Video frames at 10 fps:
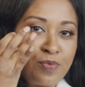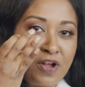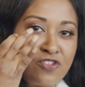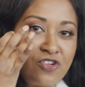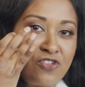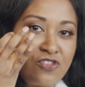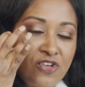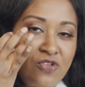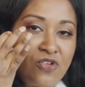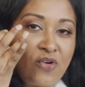pressure so
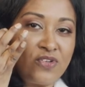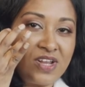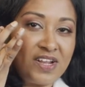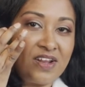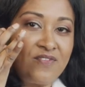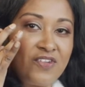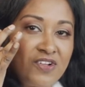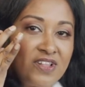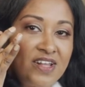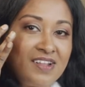you don't
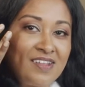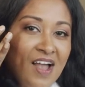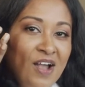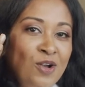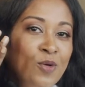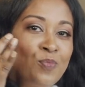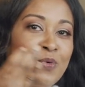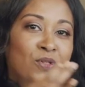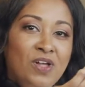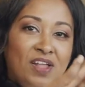inadvertently tug or
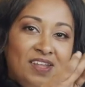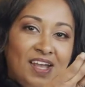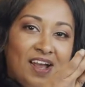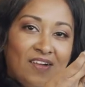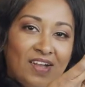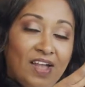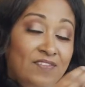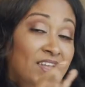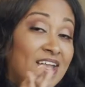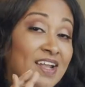pull on the area.
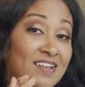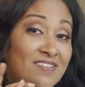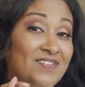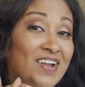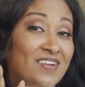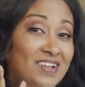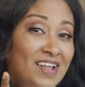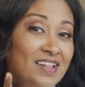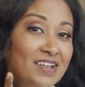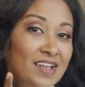It is very
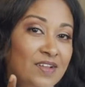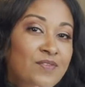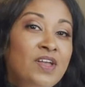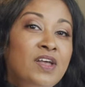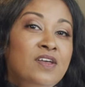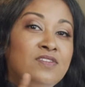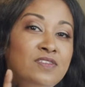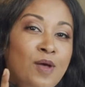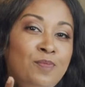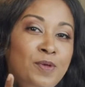delicate.
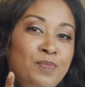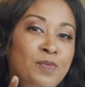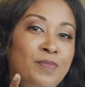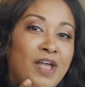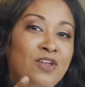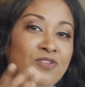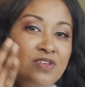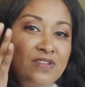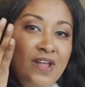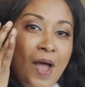Some people may use
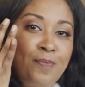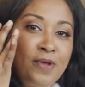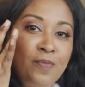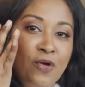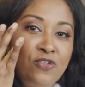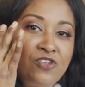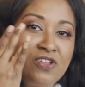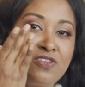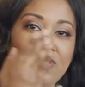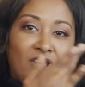a tapping
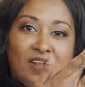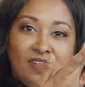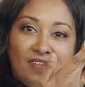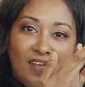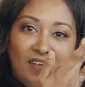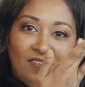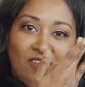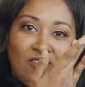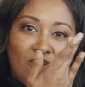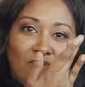motion so that it's
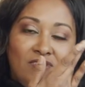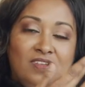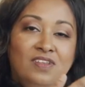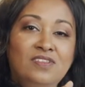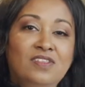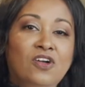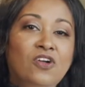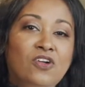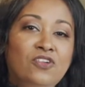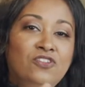easier to resist the
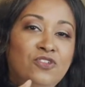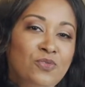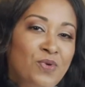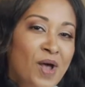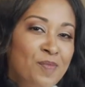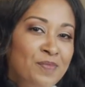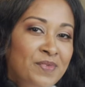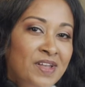urge to rub.